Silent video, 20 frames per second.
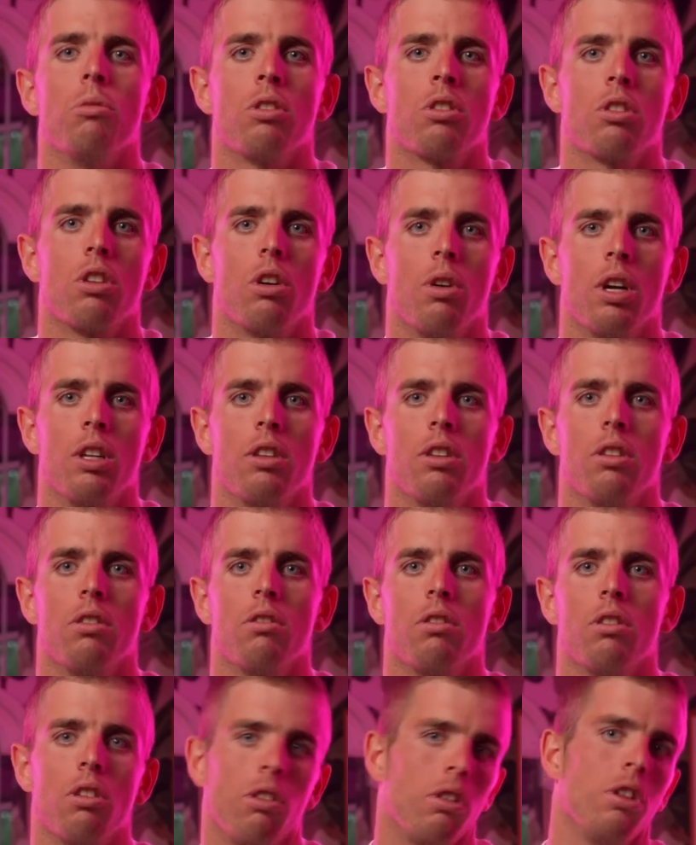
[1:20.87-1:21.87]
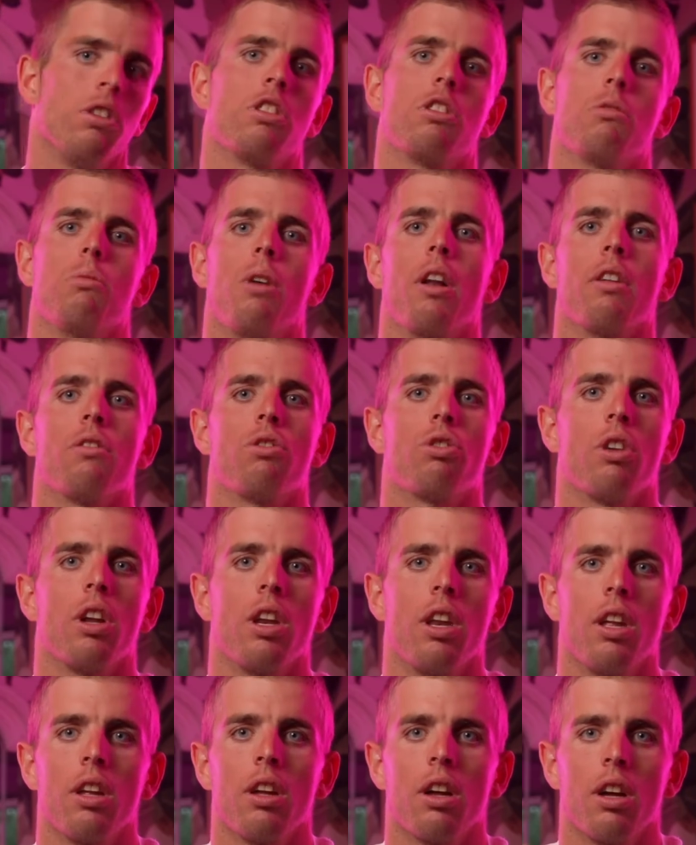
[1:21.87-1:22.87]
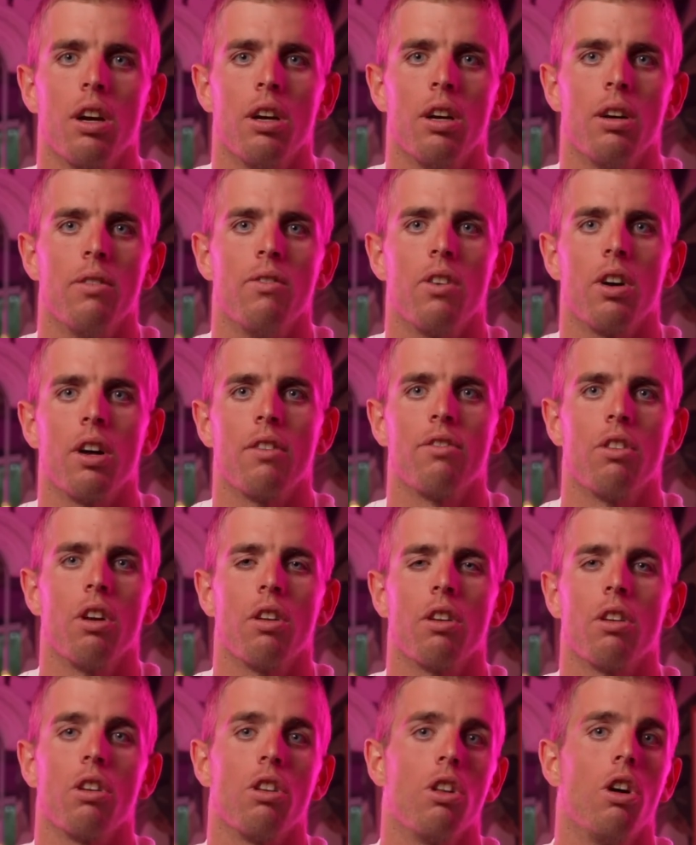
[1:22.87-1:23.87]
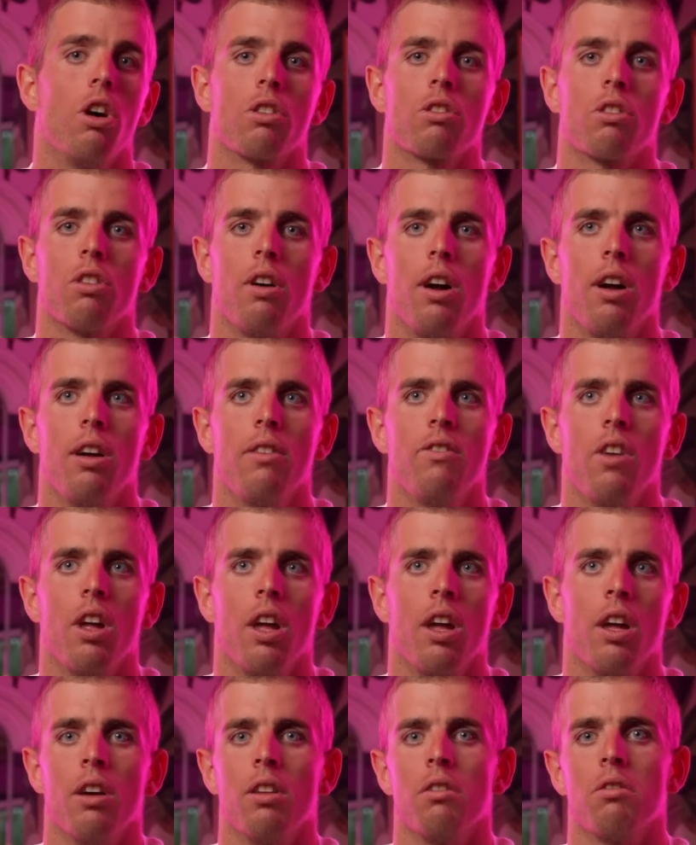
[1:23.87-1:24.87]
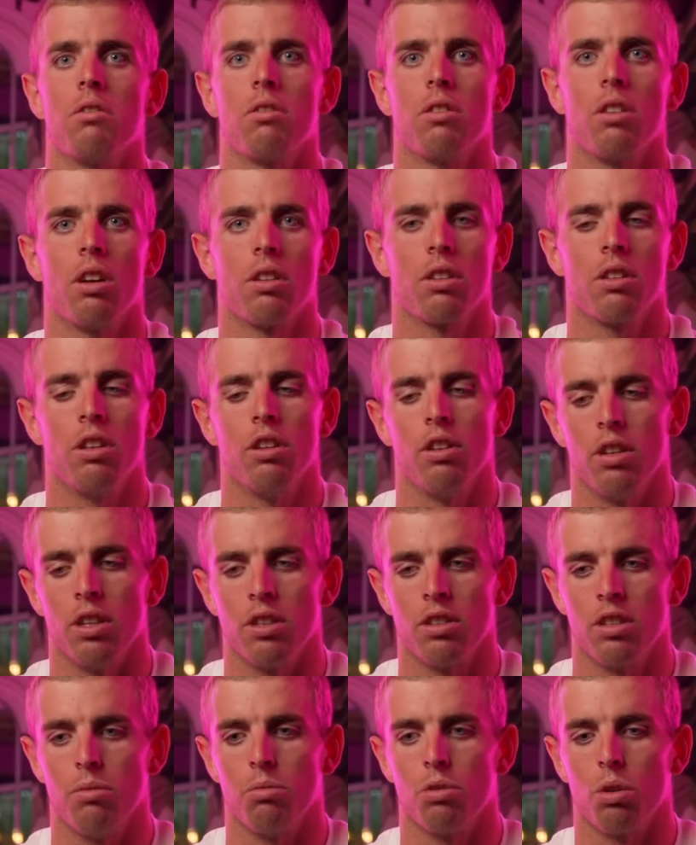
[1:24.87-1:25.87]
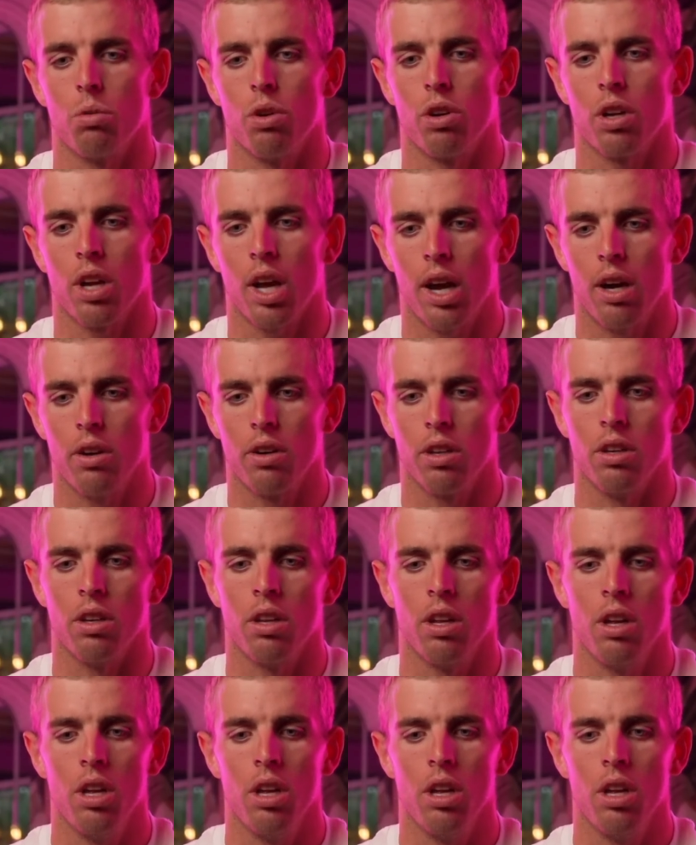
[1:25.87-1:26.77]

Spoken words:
And so I did the least amount of training I've done in a long time, and clearly it seemed to work out. And